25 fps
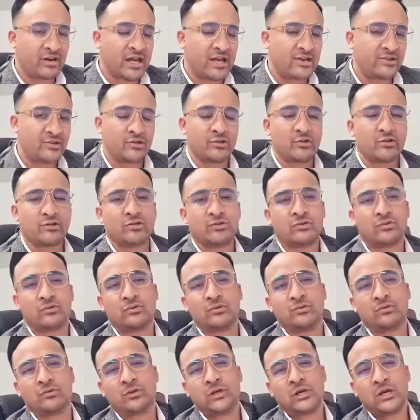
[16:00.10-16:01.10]
relation
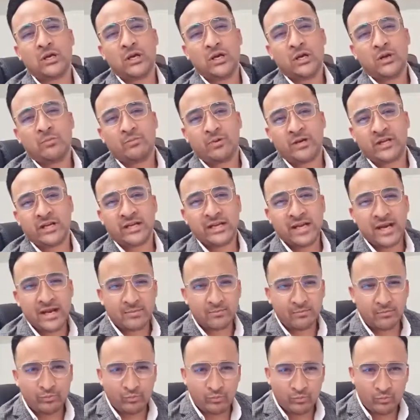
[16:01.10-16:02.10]
to bringing
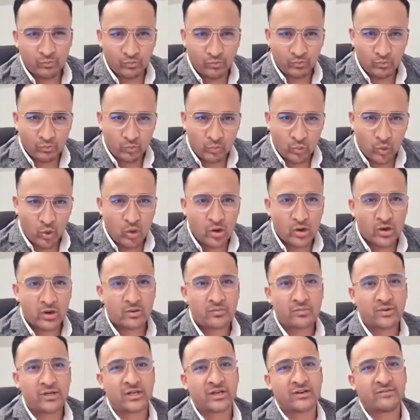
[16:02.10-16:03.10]
out
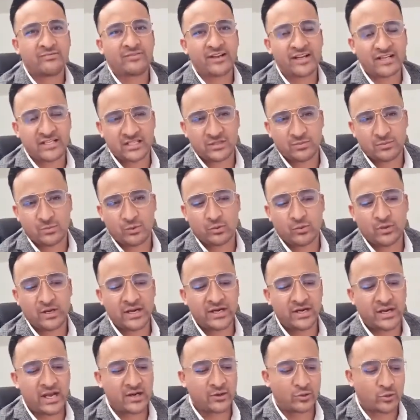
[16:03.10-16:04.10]
more flexible
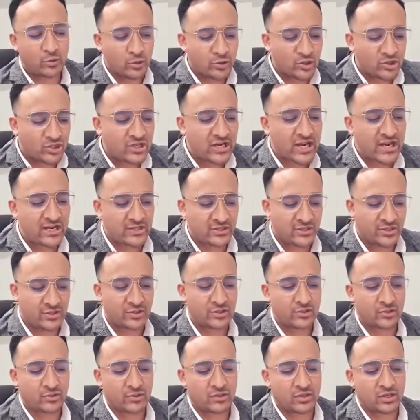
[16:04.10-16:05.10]
and good
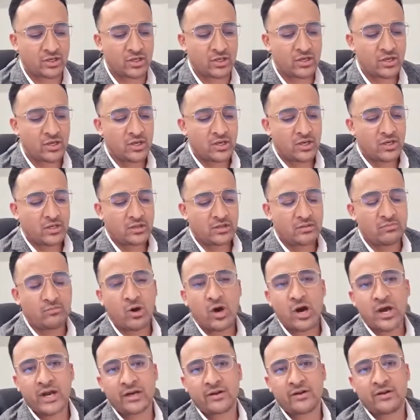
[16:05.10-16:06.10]
changes to the
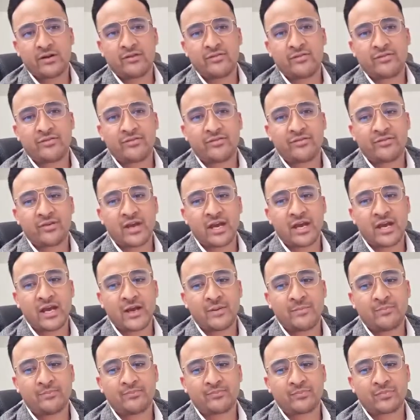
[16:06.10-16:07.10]
migrants,
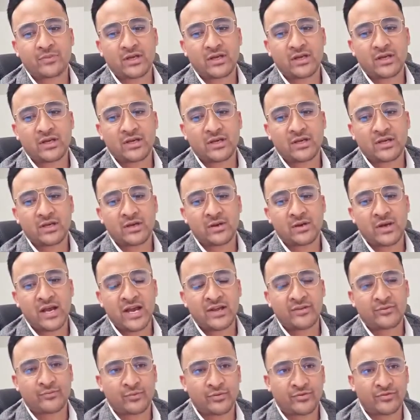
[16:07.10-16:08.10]

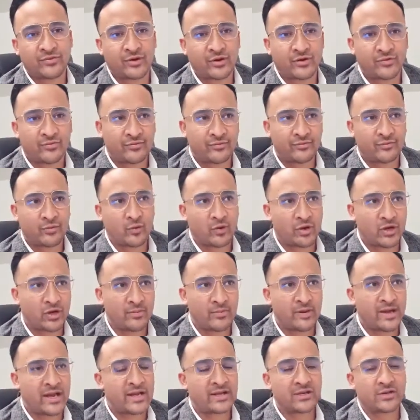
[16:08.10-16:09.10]
as we sort of talking
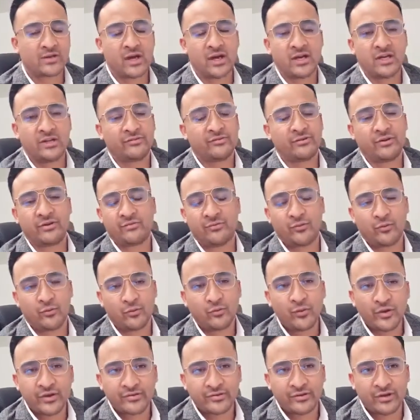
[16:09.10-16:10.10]
about only 3-4
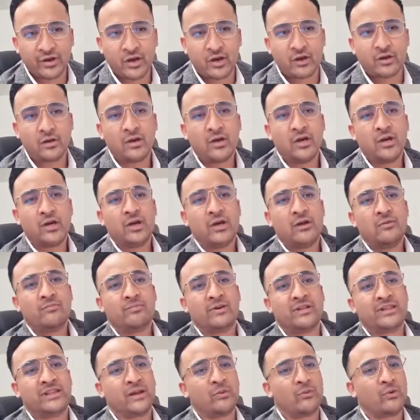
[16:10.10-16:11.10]
weeks ago.
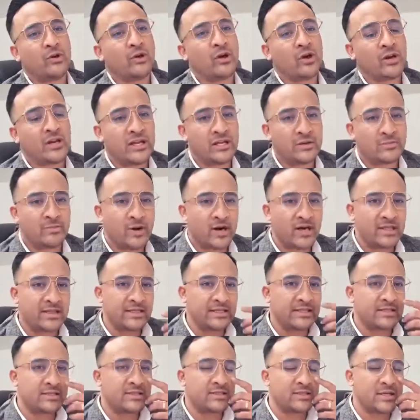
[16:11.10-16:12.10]
But then we got hit by
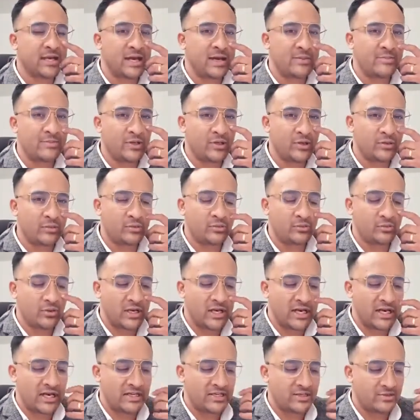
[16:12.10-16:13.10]
this new
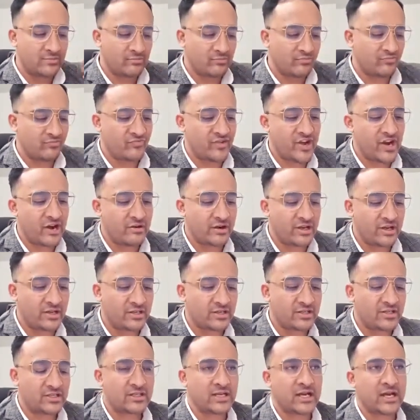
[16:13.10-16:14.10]

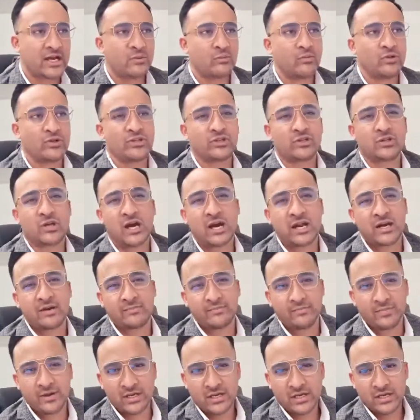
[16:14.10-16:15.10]
variant, which kind
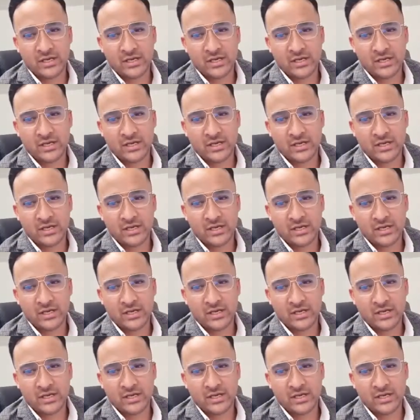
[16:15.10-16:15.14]
of